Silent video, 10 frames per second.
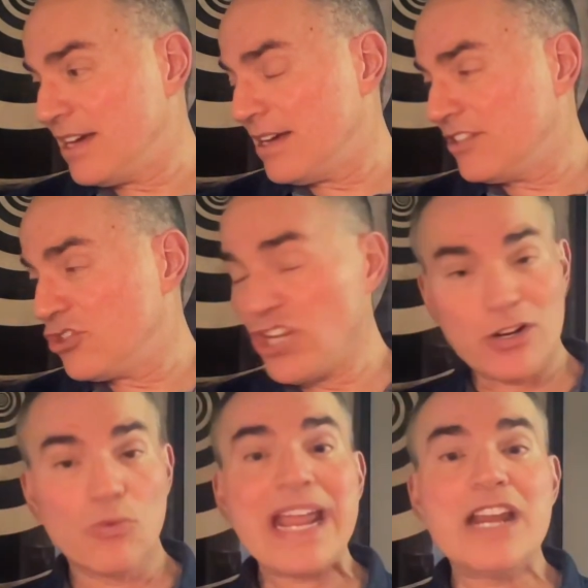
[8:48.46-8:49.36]

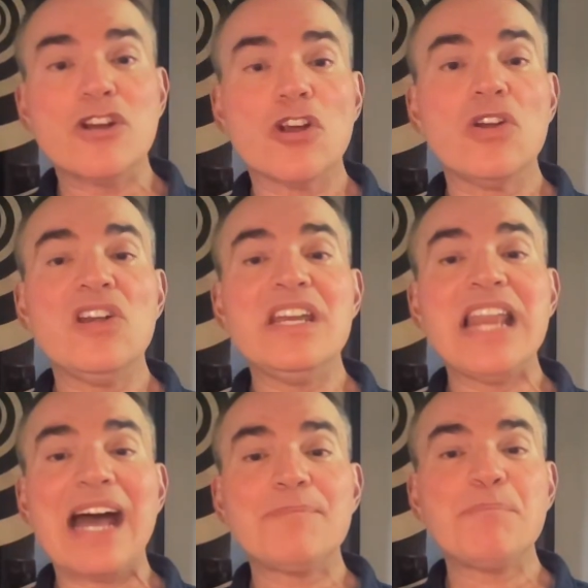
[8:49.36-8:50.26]
generator
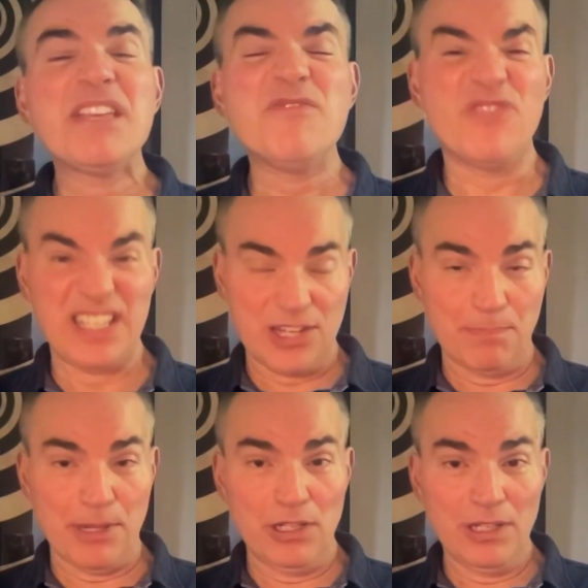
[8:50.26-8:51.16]
not be
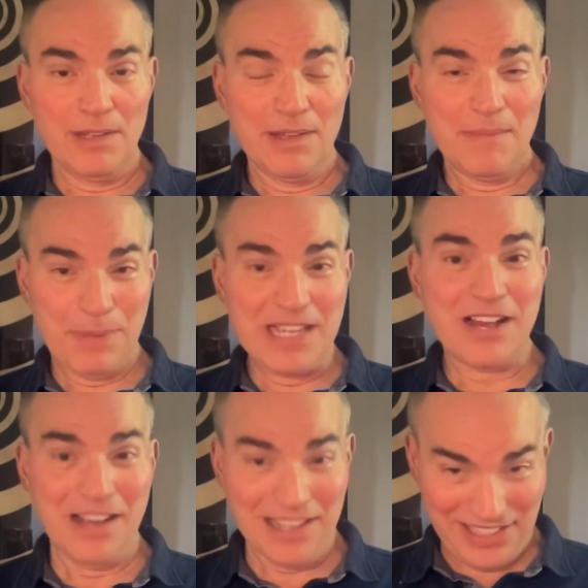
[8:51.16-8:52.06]
visible,
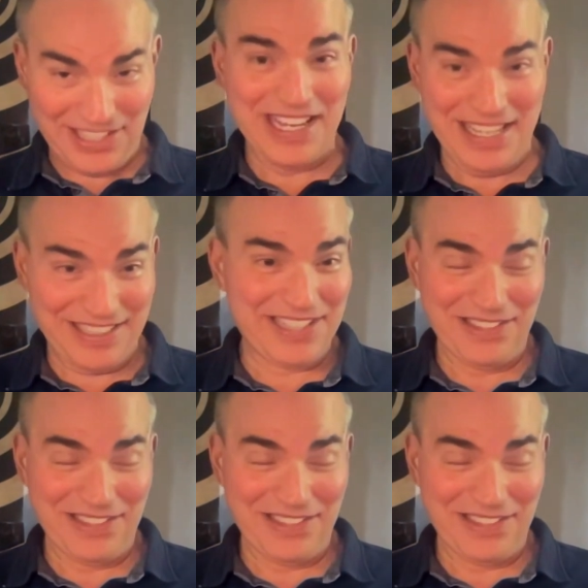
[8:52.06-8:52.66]
because it